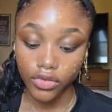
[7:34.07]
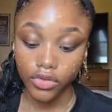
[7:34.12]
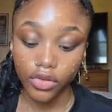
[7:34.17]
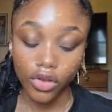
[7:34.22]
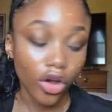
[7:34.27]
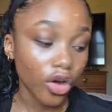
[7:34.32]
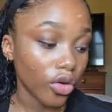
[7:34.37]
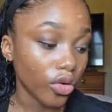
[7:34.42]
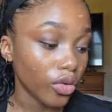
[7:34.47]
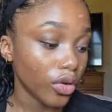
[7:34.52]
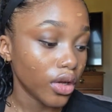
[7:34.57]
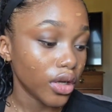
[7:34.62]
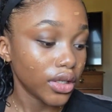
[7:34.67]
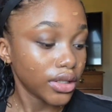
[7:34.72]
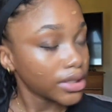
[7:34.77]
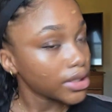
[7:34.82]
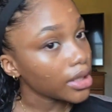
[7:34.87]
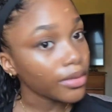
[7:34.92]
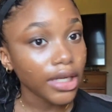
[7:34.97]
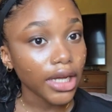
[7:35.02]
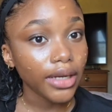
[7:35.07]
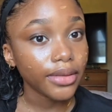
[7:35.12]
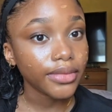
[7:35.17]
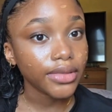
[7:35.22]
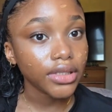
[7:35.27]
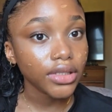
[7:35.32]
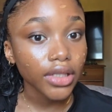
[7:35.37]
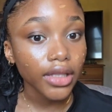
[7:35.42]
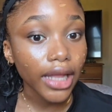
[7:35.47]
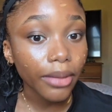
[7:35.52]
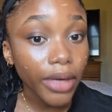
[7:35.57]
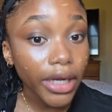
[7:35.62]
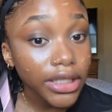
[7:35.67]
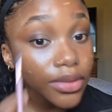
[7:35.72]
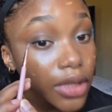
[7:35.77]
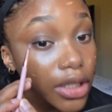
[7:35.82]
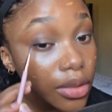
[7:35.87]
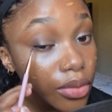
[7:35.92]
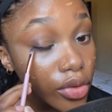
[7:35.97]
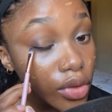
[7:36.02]
So sometimes that
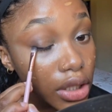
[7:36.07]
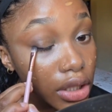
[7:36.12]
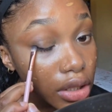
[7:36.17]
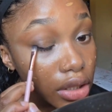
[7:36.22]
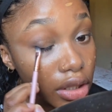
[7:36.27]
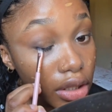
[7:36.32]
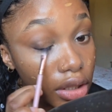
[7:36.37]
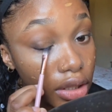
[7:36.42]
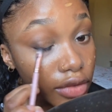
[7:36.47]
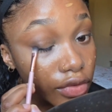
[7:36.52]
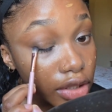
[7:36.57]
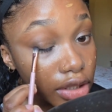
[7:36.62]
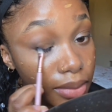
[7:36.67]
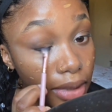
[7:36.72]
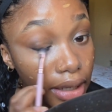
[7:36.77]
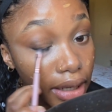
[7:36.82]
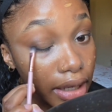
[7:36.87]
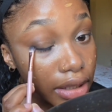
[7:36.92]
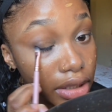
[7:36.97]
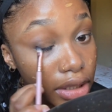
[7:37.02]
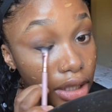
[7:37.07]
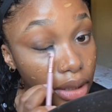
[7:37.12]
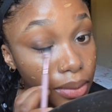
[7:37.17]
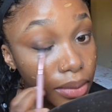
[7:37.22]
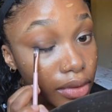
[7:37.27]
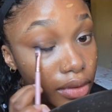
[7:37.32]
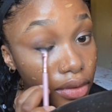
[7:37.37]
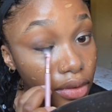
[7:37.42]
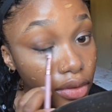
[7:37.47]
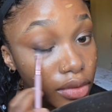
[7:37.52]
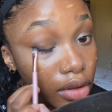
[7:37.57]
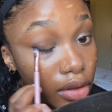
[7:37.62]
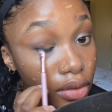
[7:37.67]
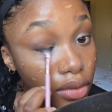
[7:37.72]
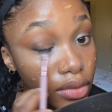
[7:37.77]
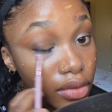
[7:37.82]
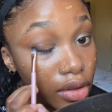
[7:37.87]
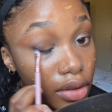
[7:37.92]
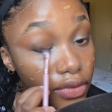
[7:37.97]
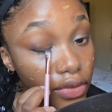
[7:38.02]
bites me in the booty, the difference in my eye shape. So
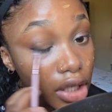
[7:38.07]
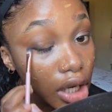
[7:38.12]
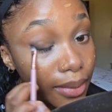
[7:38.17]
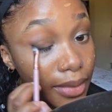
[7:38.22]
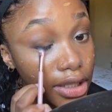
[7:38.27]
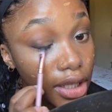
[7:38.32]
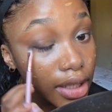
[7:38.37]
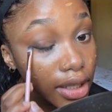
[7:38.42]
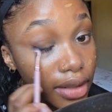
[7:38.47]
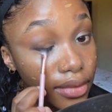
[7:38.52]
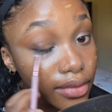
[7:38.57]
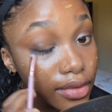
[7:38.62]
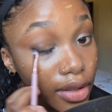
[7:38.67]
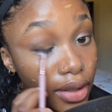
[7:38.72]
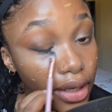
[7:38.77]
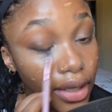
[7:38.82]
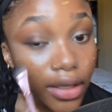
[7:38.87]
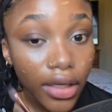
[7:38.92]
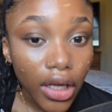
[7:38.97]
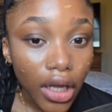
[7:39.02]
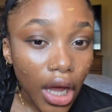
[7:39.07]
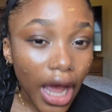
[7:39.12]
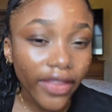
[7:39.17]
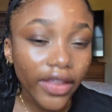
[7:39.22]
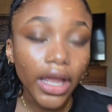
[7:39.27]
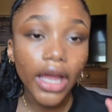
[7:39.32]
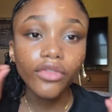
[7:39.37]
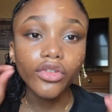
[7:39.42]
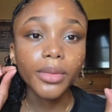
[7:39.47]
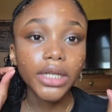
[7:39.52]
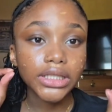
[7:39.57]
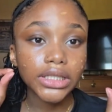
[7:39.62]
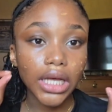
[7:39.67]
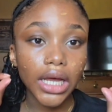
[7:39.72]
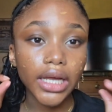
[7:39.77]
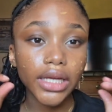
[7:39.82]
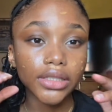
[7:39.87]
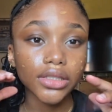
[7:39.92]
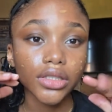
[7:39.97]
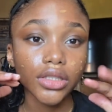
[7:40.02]
don't even comment on it, okay? I think everybody's
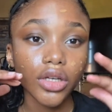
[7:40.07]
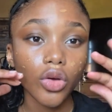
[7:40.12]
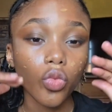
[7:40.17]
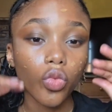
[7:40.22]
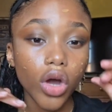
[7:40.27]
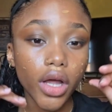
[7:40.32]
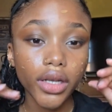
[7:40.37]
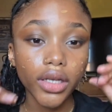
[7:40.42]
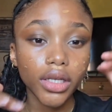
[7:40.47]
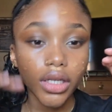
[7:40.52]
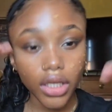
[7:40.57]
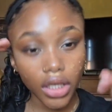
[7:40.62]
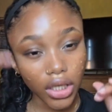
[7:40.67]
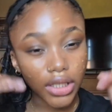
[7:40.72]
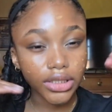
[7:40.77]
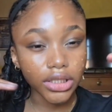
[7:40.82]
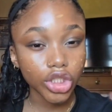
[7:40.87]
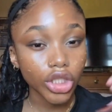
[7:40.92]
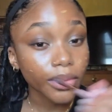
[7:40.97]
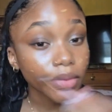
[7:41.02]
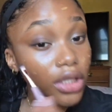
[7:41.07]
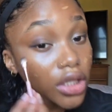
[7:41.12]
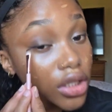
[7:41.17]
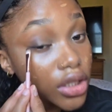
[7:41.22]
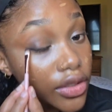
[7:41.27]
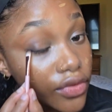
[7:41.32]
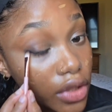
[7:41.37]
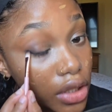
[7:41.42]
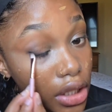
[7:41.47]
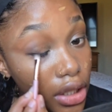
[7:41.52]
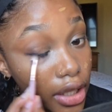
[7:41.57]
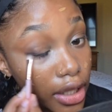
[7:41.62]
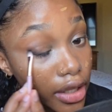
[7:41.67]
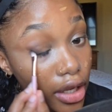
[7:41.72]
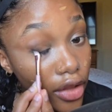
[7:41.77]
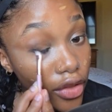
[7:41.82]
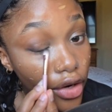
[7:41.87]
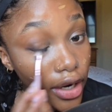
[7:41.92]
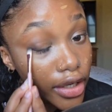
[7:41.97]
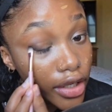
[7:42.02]
eyes, one, is shaped a little differently
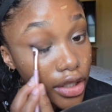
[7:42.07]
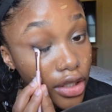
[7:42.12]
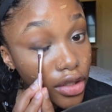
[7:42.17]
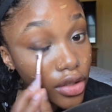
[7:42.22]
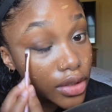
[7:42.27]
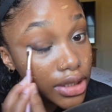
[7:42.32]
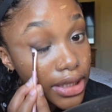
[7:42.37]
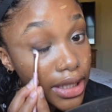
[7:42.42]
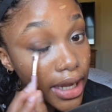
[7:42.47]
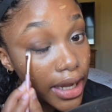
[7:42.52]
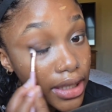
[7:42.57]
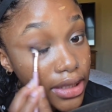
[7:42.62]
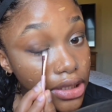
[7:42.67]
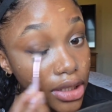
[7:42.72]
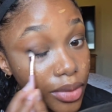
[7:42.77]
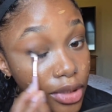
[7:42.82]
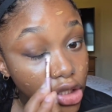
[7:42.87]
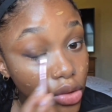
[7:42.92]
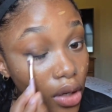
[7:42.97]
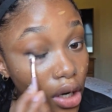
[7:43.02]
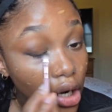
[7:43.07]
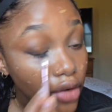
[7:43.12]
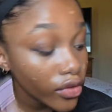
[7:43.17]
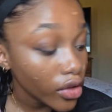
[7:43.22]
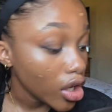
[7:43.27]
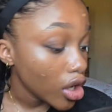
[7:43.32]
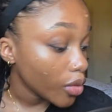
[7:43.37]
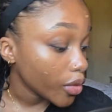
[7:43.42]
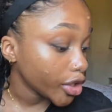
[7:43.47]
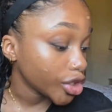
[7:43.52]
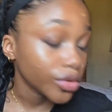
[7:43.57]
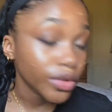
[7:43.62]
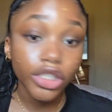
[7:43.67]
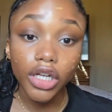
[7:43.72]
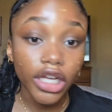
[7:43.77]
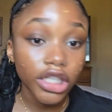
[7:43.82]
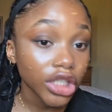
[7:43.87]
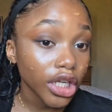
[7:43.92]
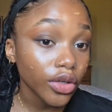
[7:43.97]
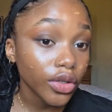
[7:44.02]
than the other. And you're going to notice that, and it's going to piss you off when you're
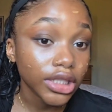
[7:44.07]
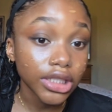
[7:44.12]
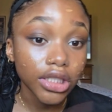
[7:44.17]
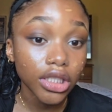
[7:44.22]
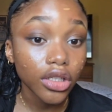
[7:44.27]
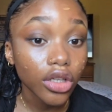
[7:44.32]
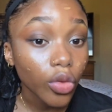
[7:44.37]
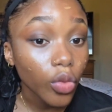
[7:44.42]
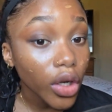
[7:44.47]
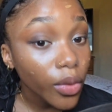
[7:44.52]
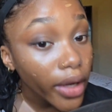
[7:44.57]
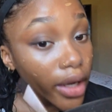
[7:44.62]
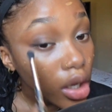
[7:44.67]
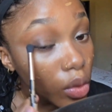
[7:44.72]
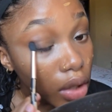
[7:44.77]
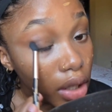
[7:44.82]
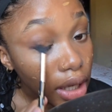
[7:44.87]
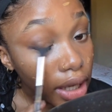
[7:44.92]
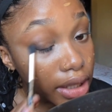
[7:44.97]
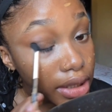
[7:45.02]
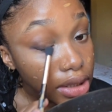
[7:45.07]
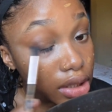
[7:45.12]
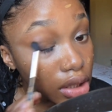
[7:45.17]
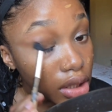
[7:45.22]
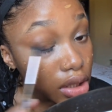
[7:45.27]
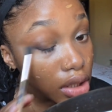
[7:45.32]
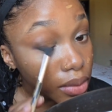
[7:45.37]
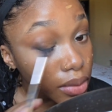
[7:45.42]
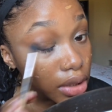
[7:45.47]
doing your eyeshadow because it's going to look one way on one eye, and it's